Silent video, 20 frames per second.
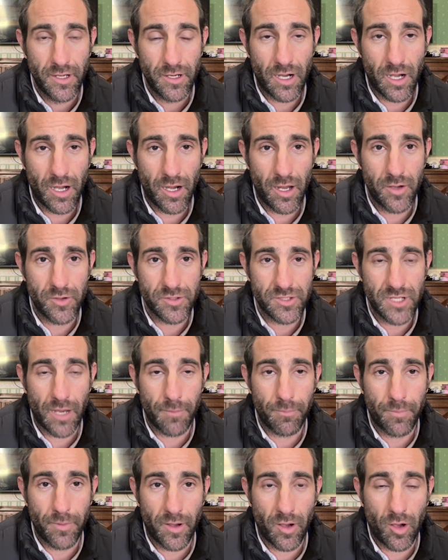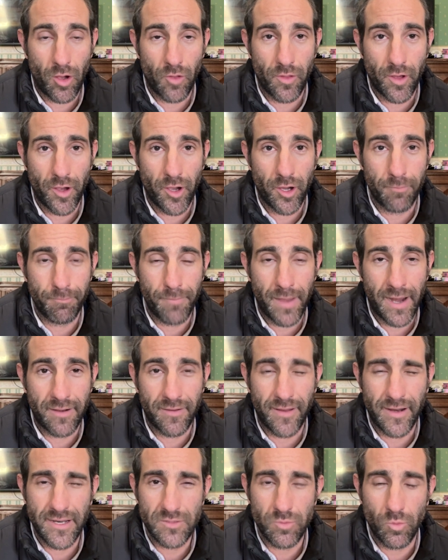closed up on the home bend,
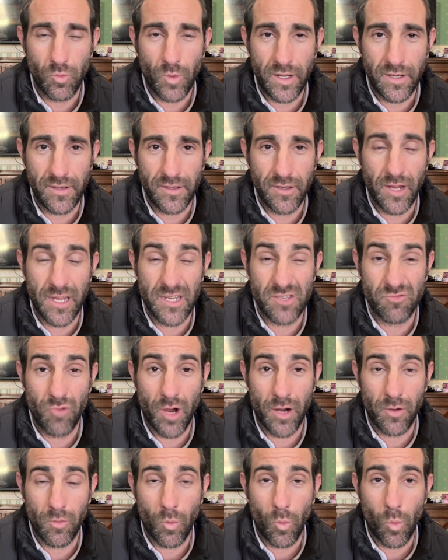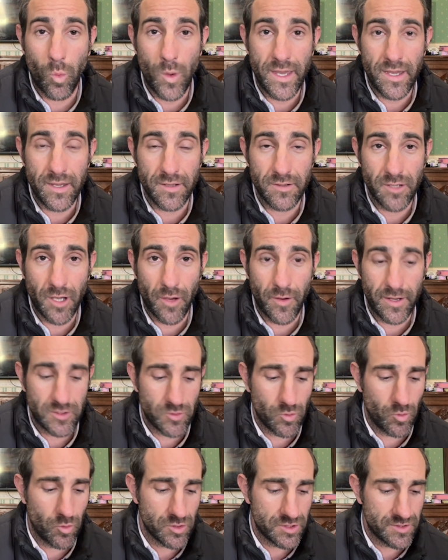and then his run weakened going
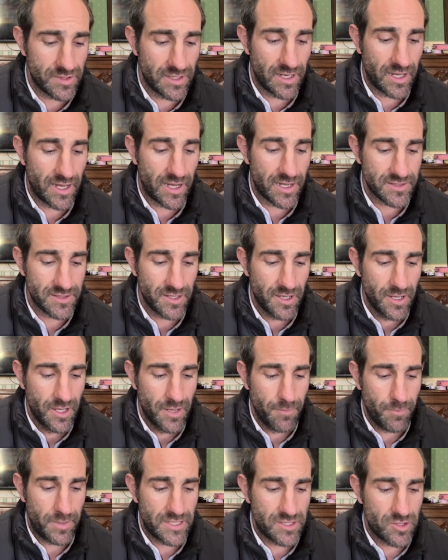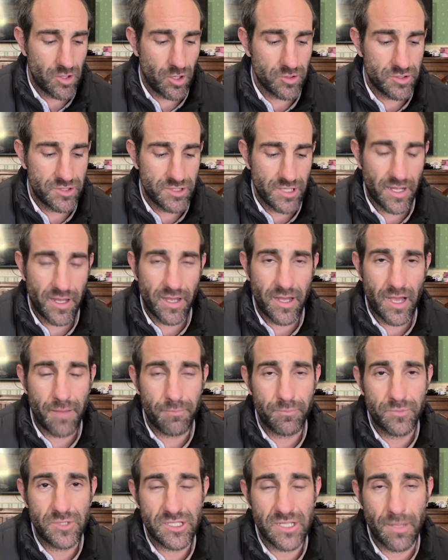towards the last, but he's got
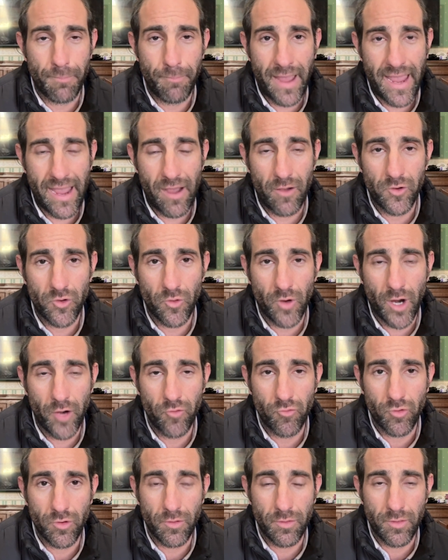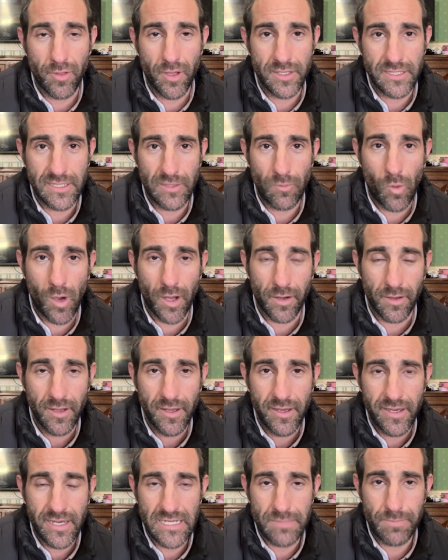up just a pound to 131.
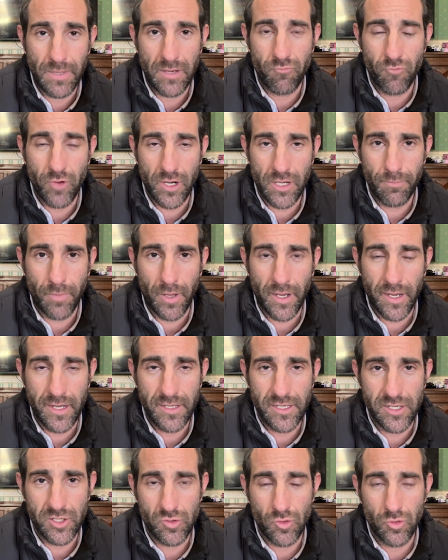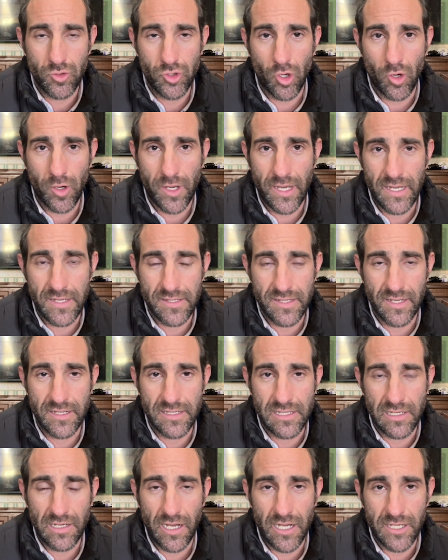He's been ridden by conditional jockeys in
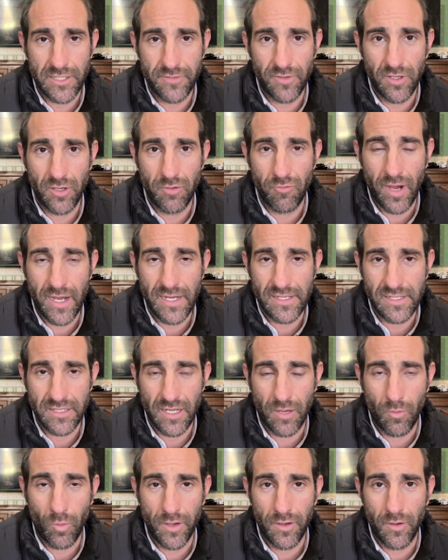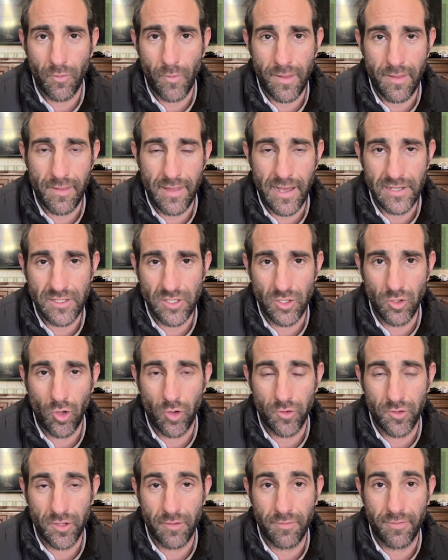his last few races. I wonder whether that's a nod to the